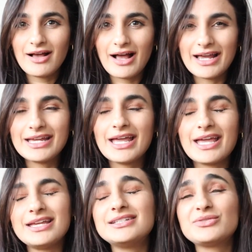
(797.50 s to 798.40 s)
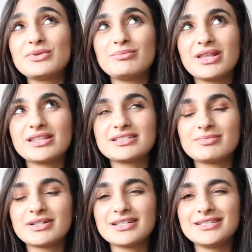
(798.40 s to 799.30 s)
I hate to admit this,
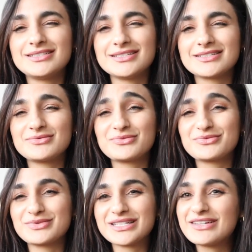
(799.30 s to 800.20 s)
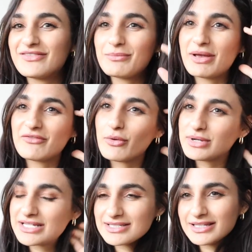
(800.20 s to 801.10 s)
but it doesn't really fit my
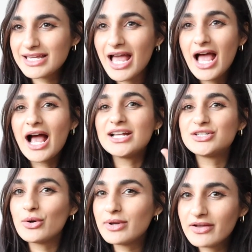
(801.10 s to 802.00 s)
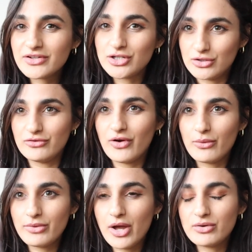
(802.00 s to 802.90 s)
phone easily. I don't have a new
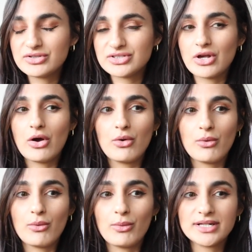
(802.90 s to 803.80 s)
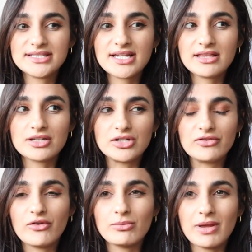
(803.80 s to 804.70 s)
phone though, so once I get the
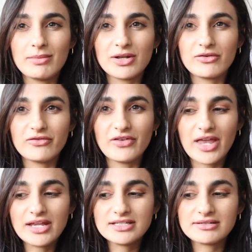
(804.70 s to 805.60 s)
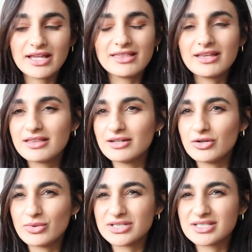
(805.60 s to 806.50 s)
new phone, maybe it'll fit. I think the
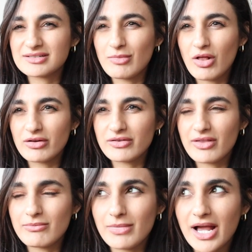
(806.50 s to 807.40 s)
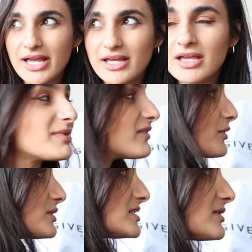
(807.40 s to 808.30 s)
new one's smaller than my
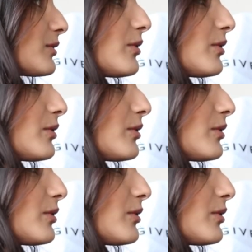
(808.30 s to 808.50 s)
phone is so